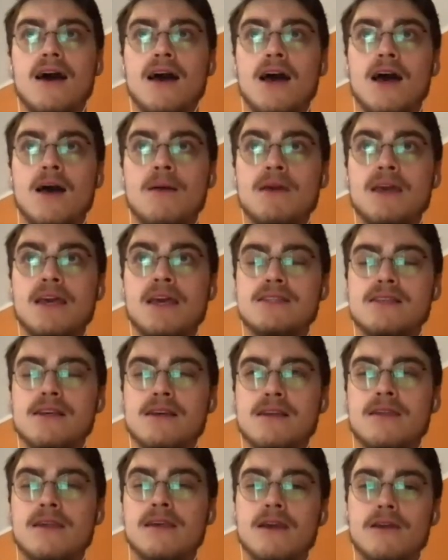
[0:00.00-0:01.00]
Is
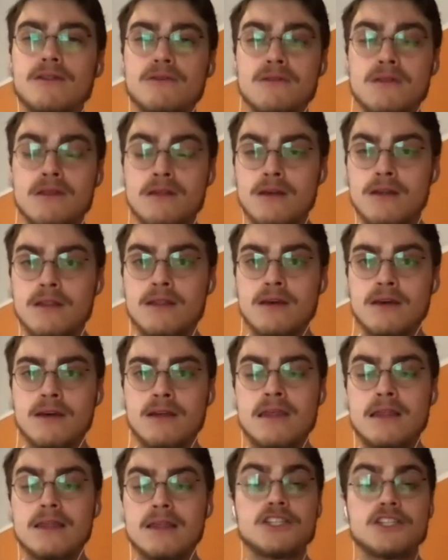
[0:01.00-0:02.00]
it thinking through
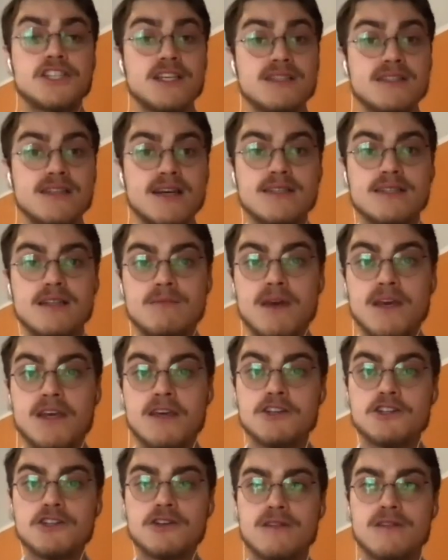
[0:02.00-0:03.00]
the logistics and making
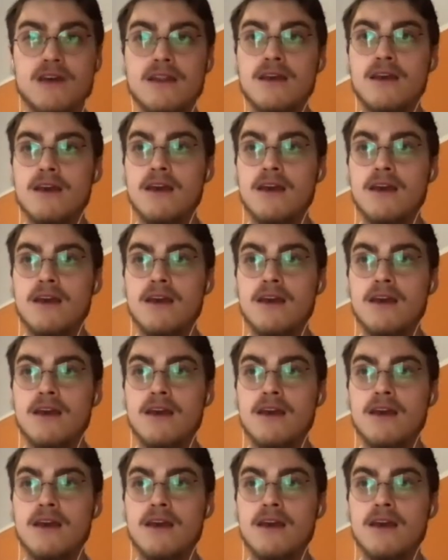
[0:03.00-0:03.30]
sure that,